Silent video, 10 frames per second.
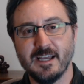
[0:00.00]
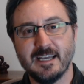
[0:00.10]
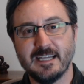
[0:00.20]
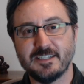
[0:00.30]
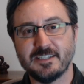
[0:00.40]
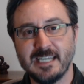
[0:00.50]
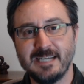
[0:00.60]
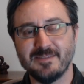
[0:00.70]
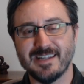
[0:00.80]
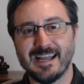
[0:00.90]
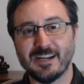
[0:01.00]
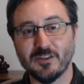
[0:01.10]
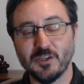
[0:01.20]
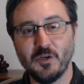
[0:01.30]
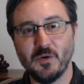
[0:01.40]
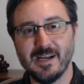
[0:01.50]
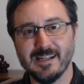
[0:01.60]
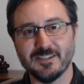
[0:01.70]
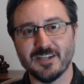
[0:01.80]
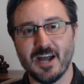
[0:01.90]
It seems like Lue
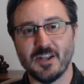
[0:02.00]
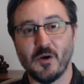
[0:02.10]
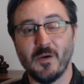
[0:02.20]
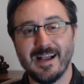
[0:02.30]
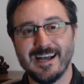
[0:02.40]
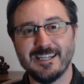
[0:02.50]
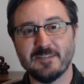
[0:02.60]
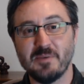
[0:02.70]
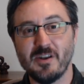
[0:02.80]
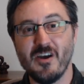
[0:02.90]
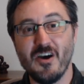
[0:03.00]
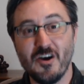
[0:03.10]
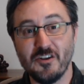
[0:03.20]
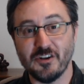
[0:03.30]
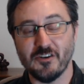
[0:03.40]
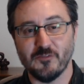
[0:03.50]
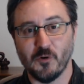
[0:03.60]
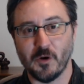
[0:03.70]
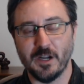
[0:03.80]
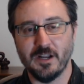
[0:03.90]
Elizondo has been hunting
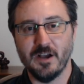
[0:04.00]
for it.